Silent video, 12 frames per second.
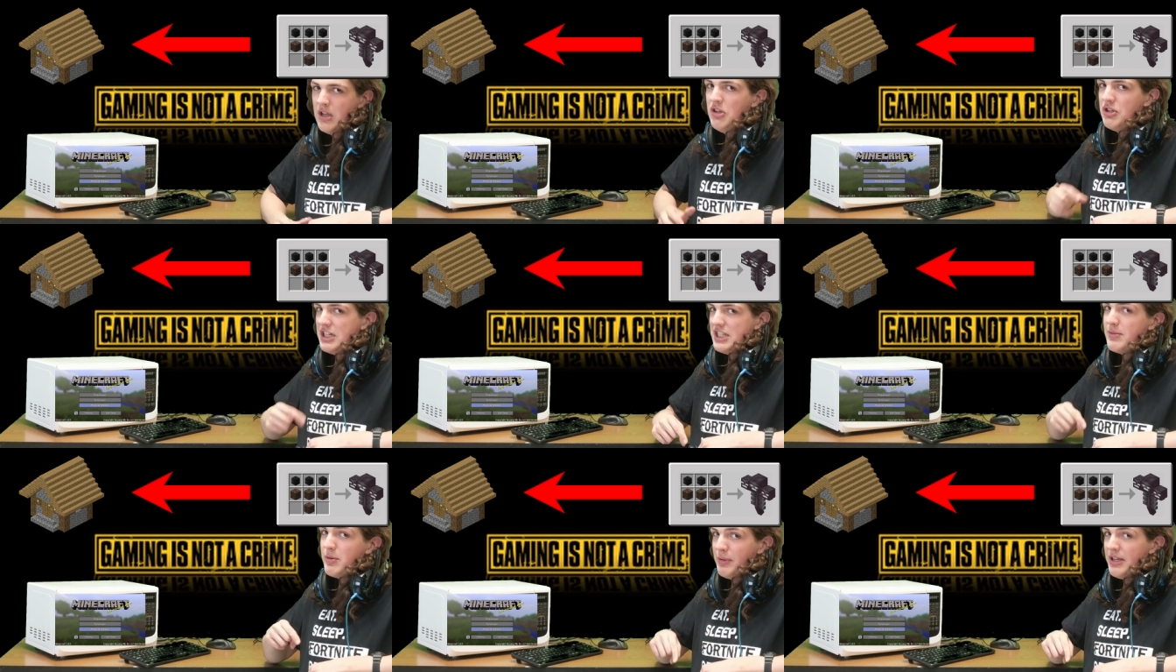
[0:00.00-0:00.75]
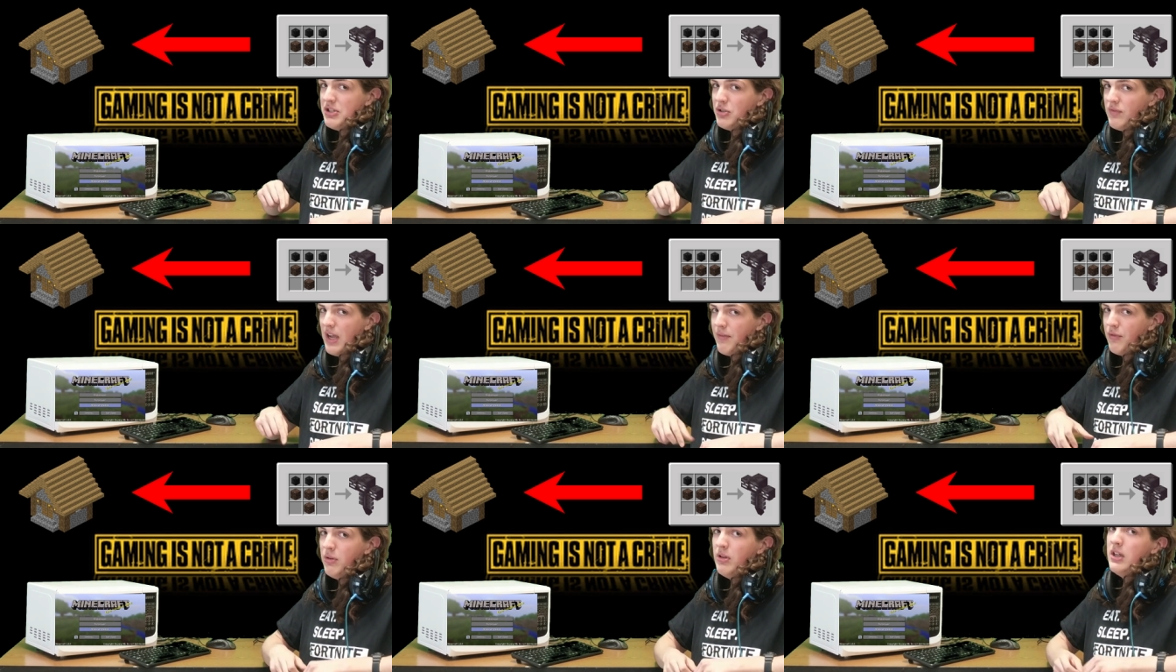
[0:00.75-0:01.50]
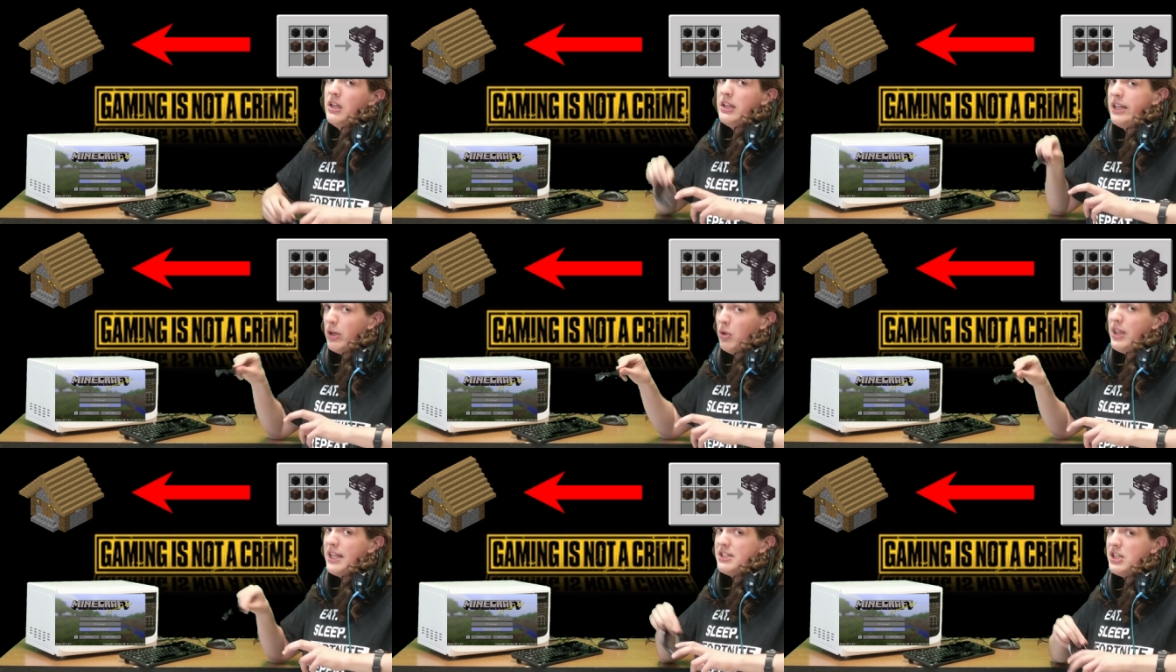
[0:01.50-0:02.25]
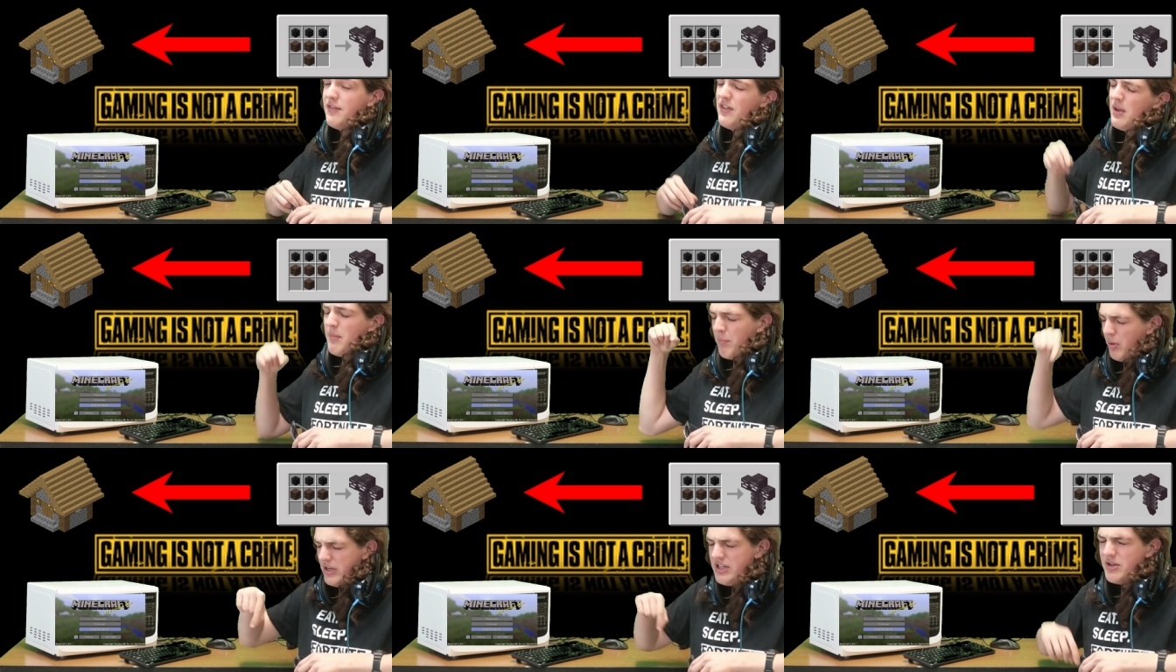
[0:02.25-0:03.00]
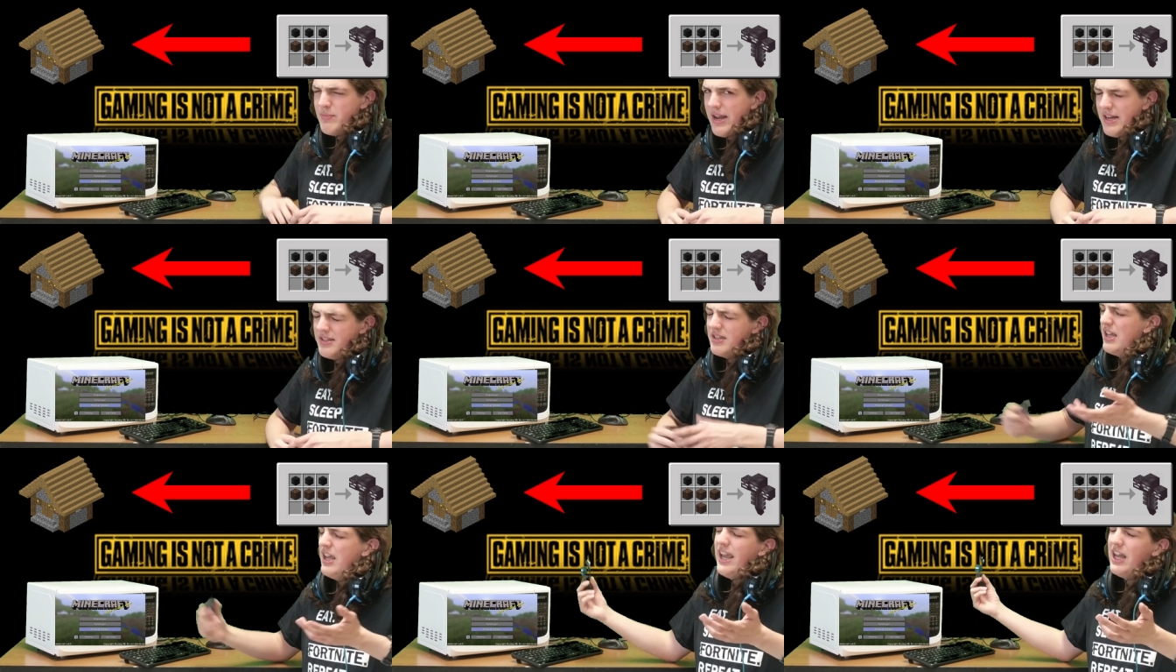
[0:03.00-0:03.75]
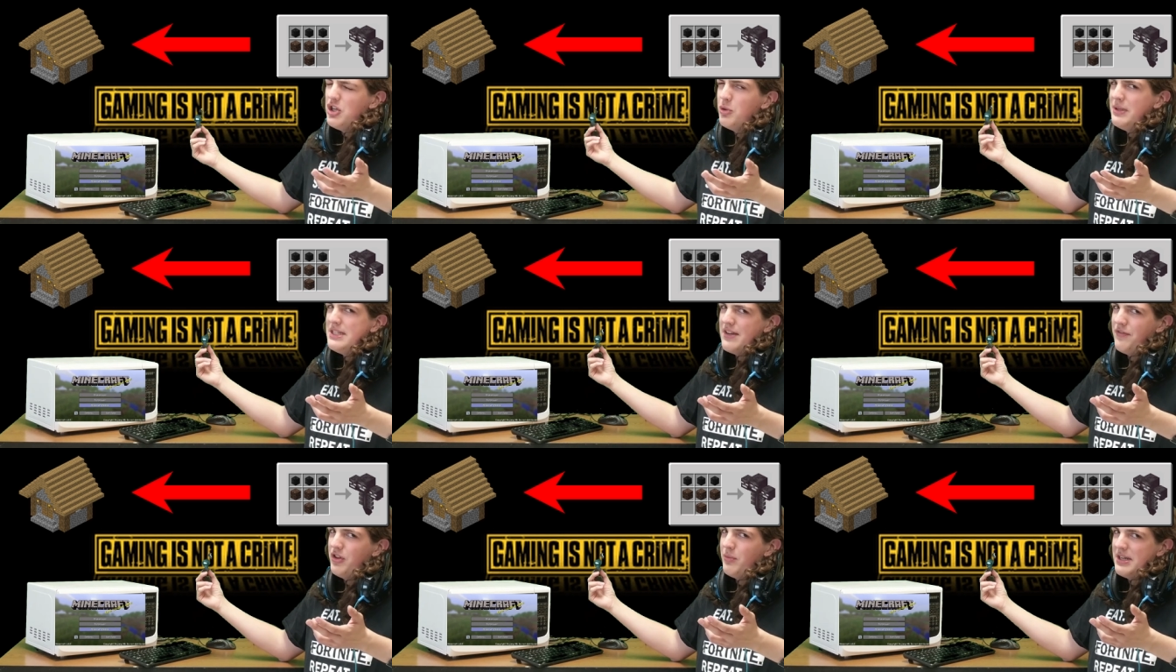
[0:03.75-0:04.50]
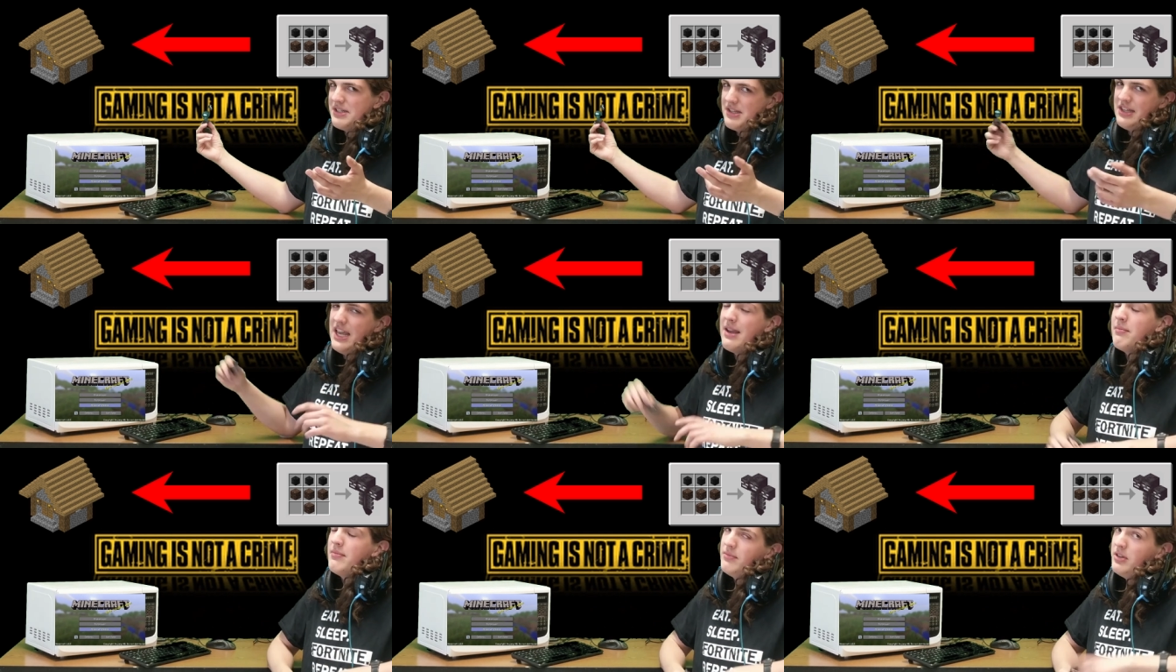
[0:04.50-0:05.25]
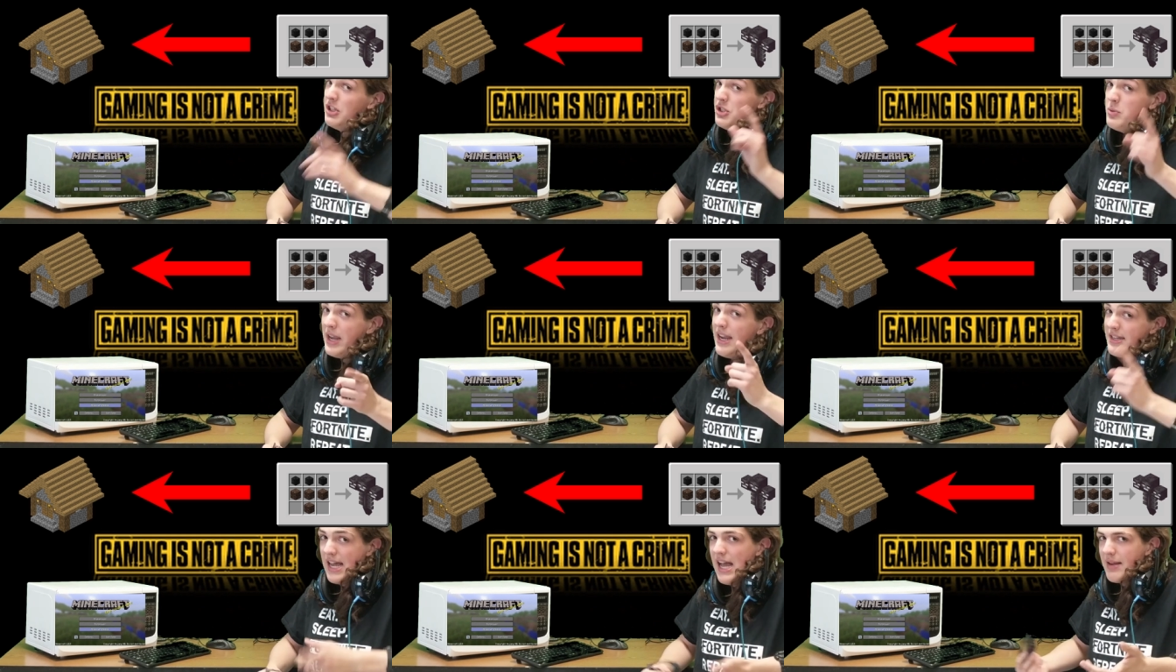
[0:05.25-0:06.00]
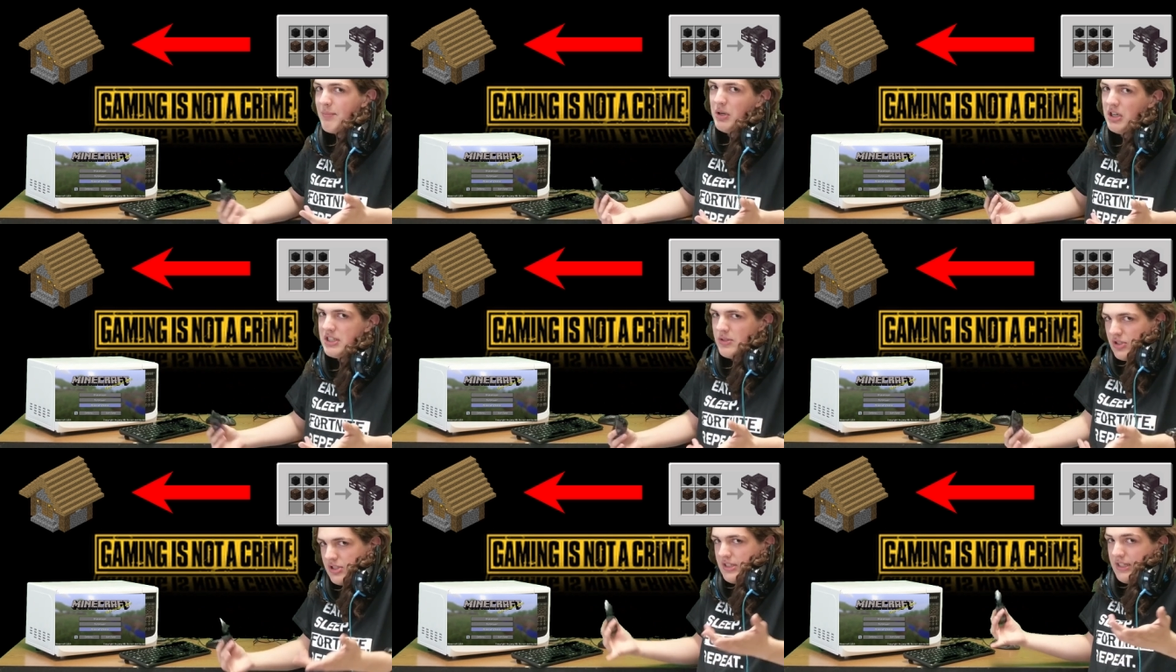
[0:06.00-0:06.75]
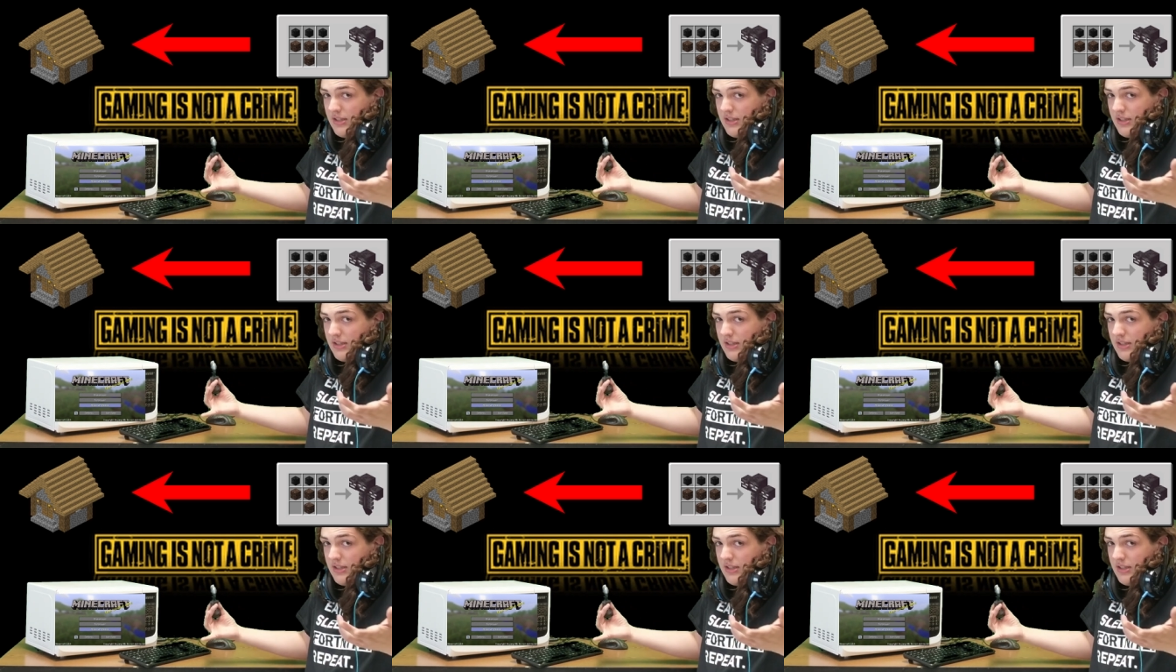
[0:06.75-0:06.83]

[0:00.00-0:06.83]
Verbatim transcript: So next time you're playing survival, get all that stuff, put it in your base, and you'll be set for the rest of the game because you can't die because it'll just